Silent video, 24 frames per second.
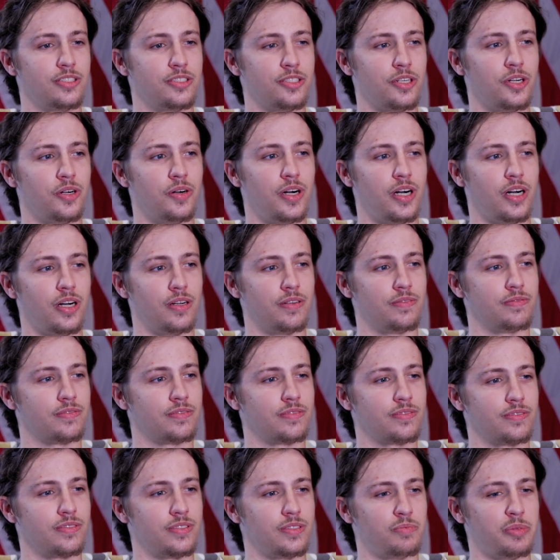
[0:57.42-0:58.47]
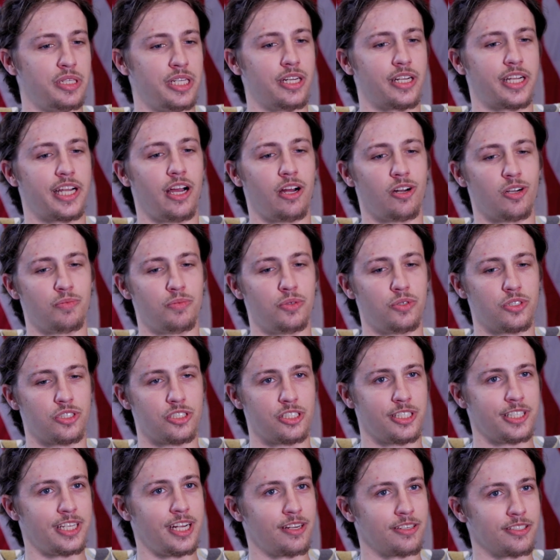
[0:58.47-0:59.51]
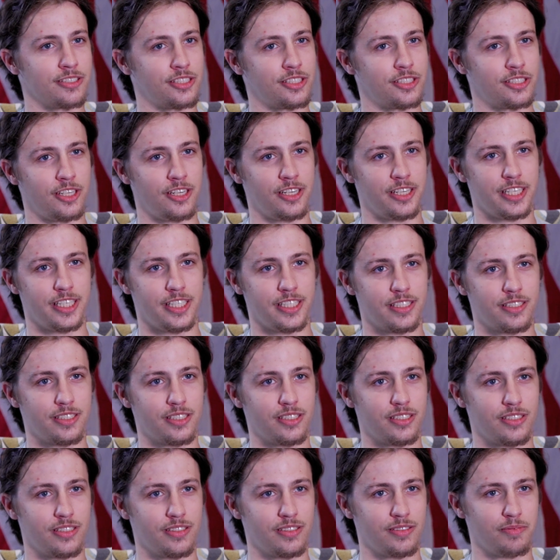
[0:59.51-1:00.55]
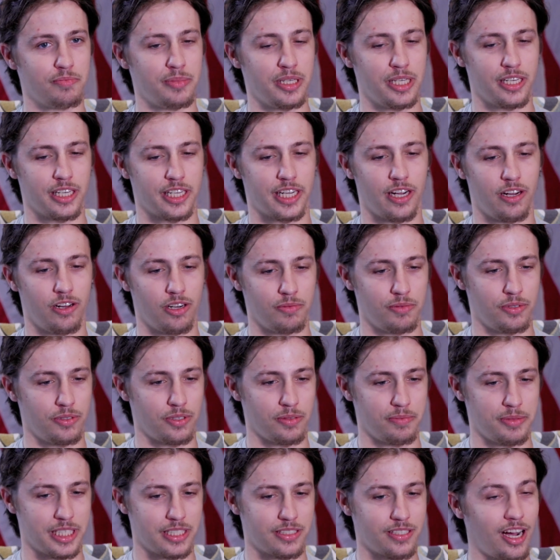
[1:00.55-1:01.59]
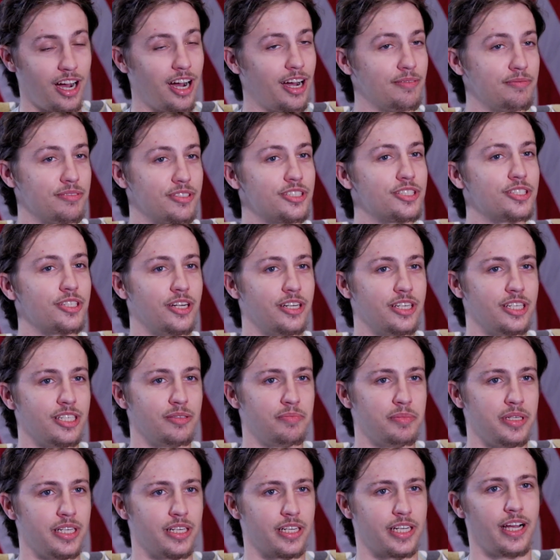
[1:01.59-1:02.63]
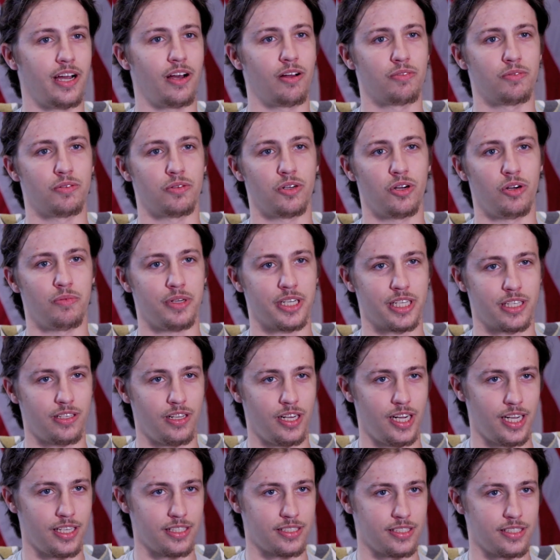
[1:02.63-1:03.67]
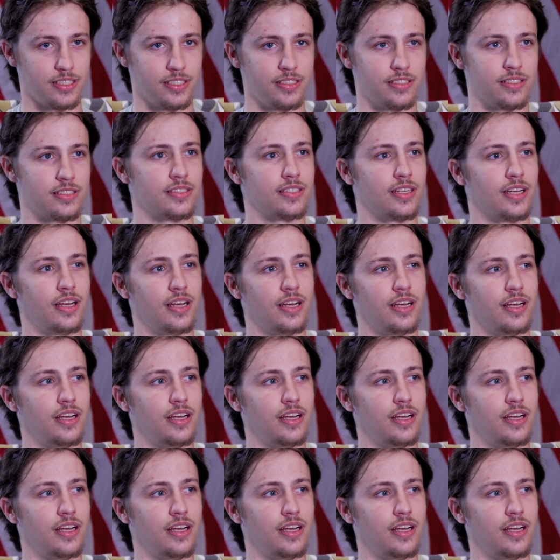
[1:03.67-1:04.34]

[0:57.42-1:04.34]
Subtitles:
So being accountable to sit down and study, being accountable to make time to study, being accountable to all my classes.